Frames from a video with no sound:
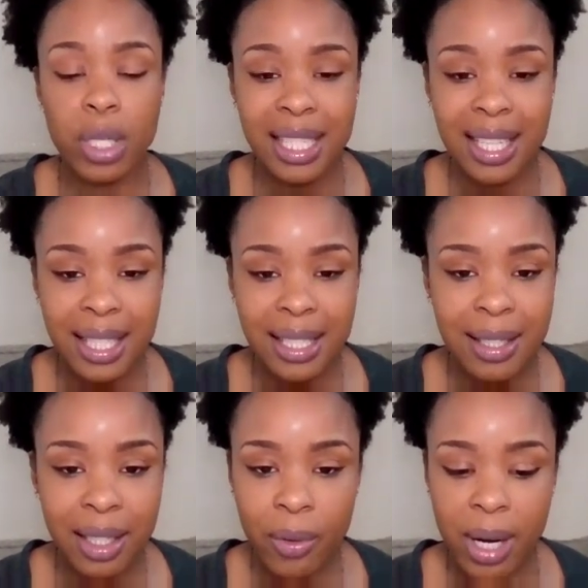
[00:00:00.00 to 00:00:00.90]
wants
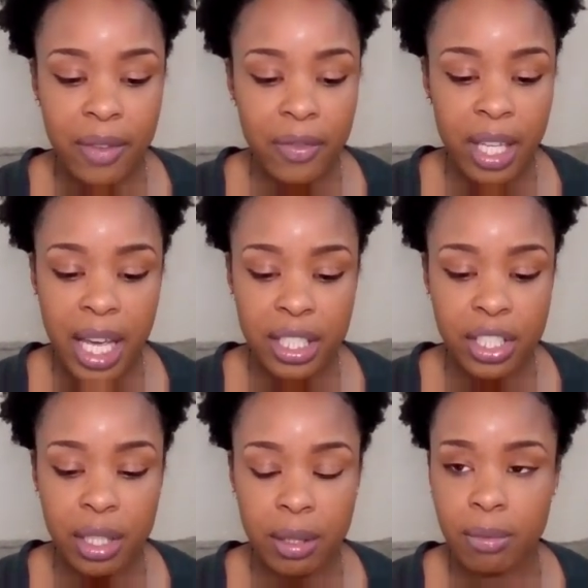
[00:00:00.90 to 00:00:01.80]
instant
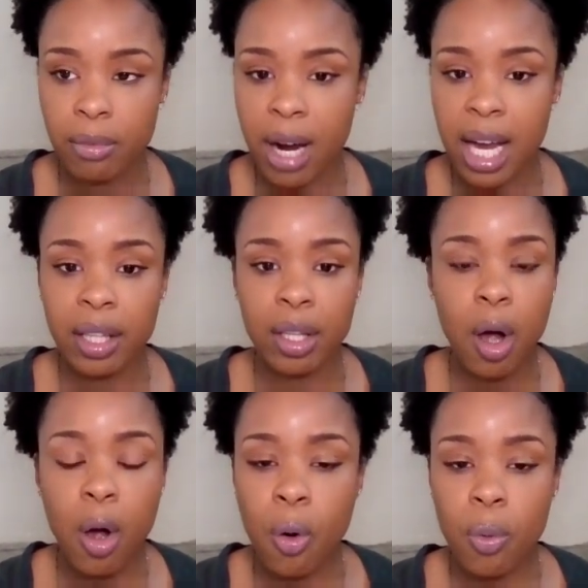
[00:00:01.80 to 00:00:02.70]
gratification, right? The
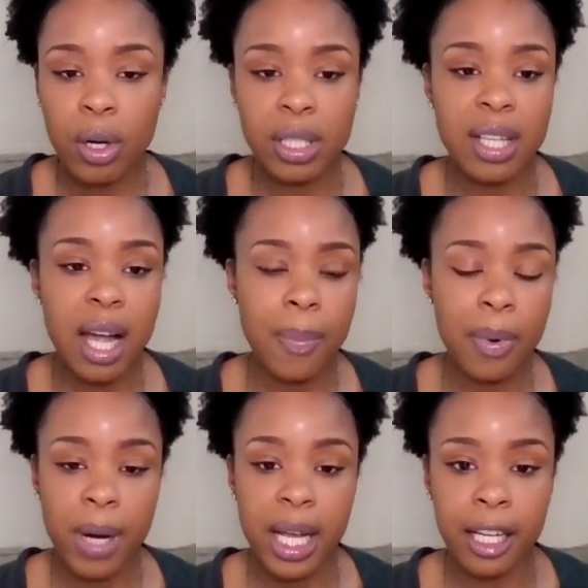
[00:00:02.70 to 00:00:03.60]
whole world is
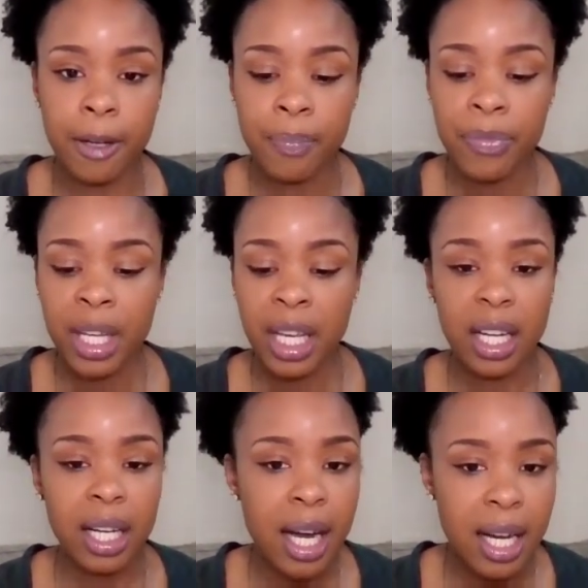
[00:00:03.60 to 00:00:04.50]
operating
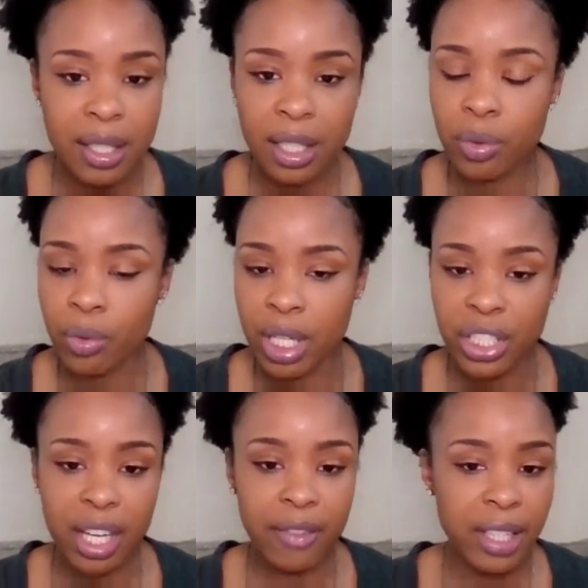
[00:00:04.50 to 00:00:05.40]
in a constant
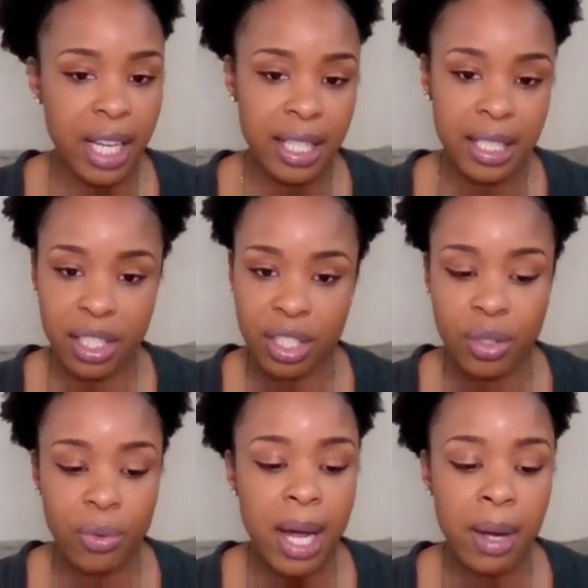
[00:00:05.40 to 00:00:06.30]
rush every day. It's
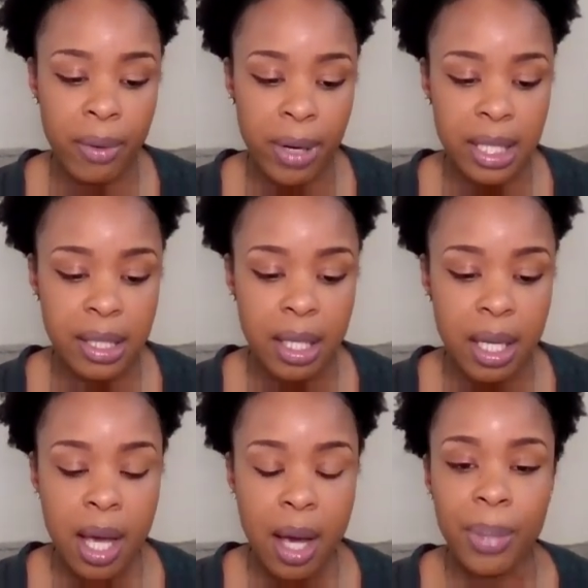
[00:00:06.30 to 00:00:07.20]
just a rat race.
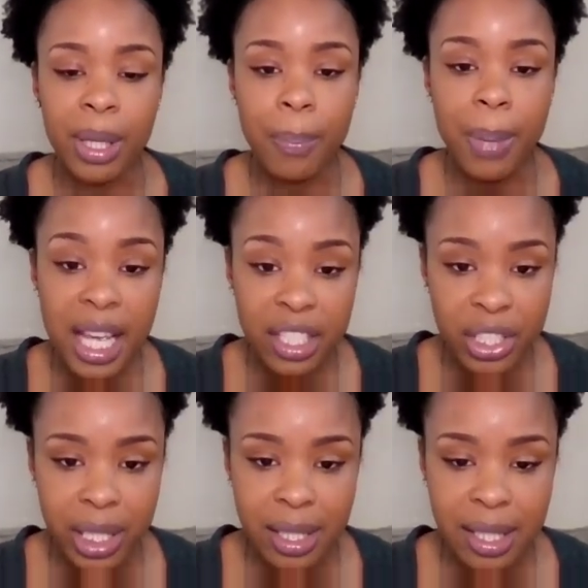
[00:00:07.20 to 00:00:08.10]
But
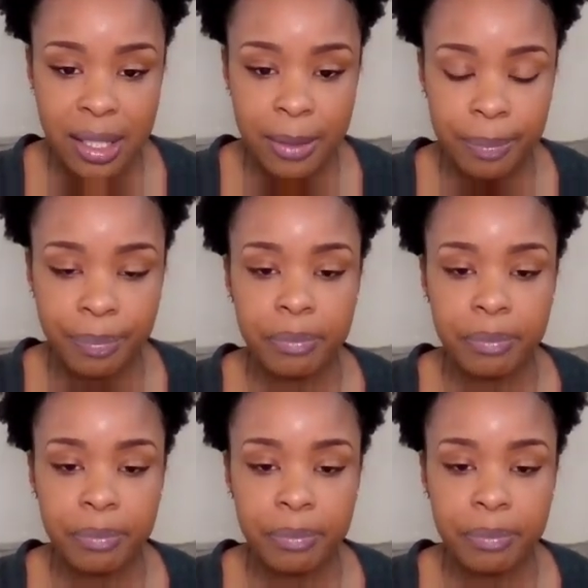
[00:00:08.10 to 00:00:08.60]
patience